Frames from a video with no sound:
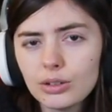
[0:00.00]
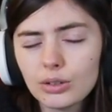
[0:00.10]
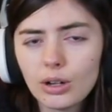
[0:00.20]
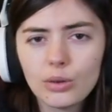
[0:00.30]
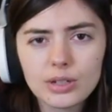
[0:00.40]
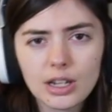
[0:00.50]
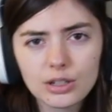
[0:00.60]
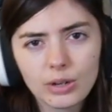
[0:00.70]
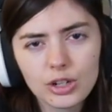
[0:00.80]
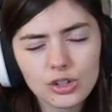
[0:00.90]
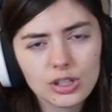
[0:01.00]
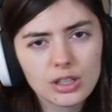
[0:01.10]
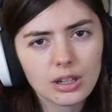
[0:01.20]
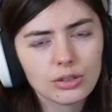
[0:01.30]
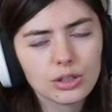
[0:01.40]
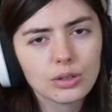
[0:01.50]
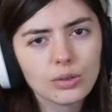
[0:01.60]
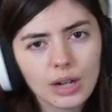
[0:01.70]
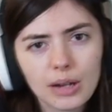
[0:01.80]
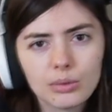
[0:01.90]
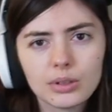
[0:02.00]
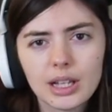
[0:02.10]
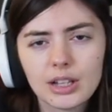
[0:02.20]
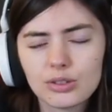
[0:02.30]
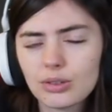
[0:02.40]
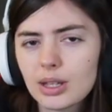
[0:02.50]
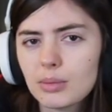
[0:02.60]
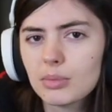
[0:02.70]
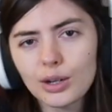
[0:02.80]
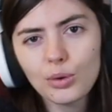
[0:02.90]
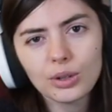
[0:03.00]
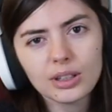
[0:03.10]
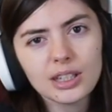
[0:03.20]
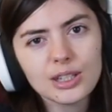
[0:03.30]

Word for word: You can always ask questions there too, and I will answer them accordingly.